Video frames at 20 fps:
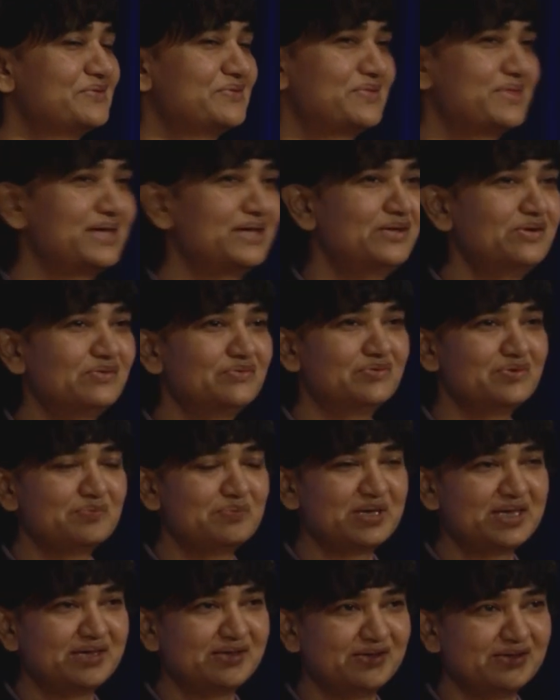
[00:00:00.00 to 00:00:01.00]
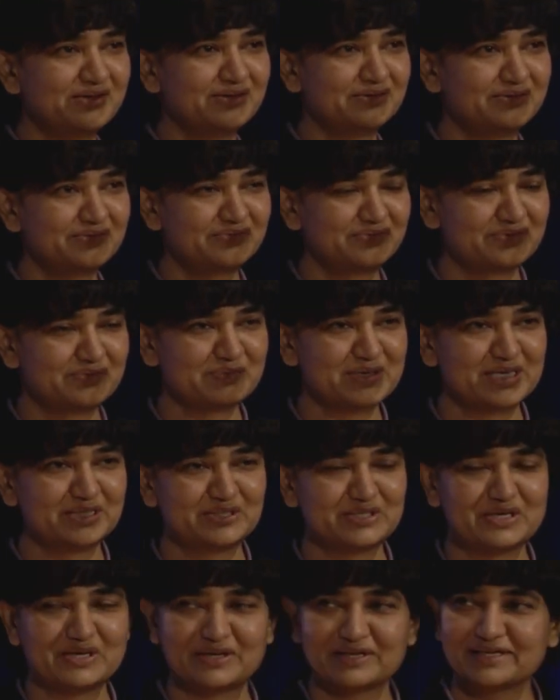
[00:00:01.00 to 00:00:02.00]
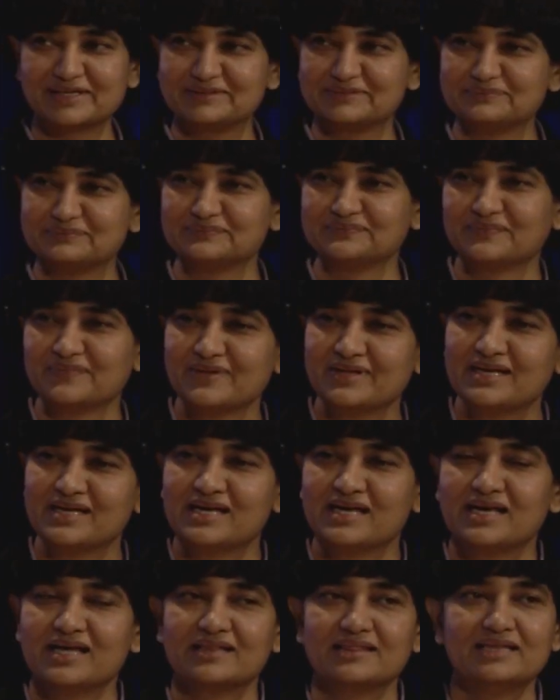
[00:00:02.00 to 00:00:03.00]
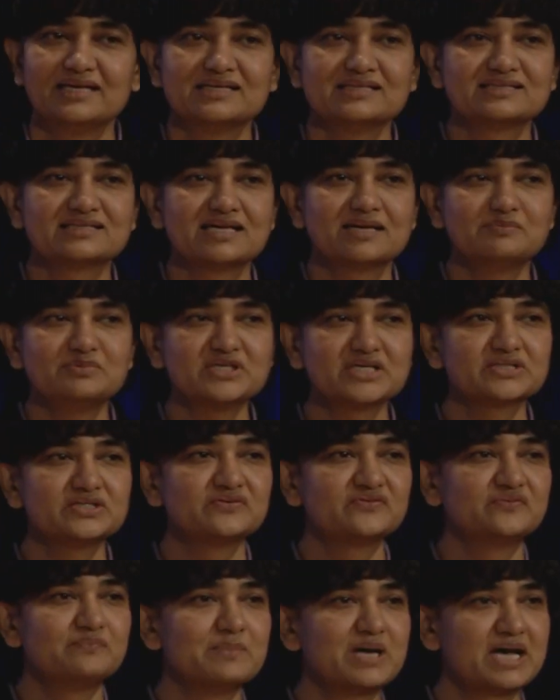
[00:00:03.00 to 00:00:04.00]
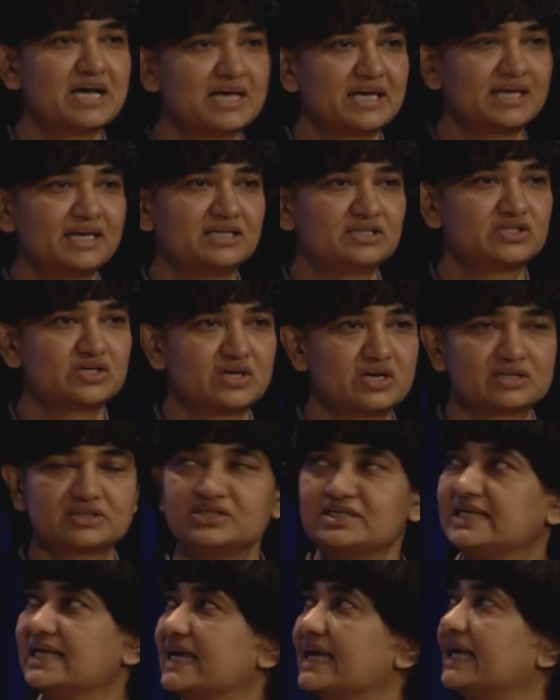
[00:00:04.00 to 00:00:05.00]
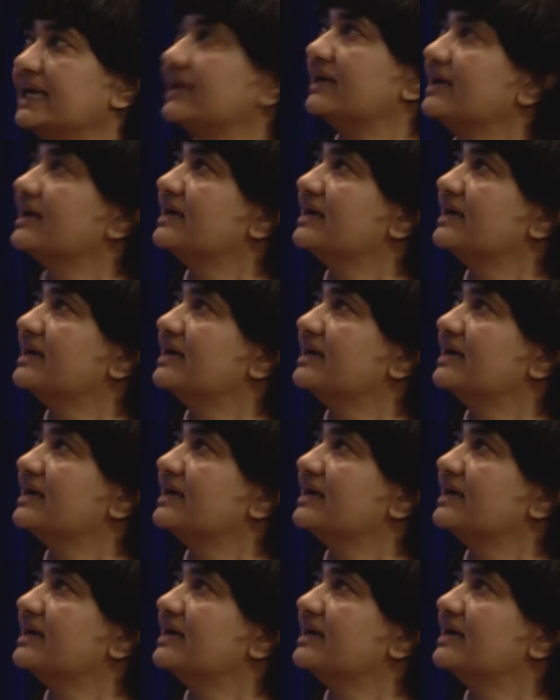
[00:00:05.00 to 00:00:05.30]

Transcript: Thank you for being here for my talk. The subject of my talk today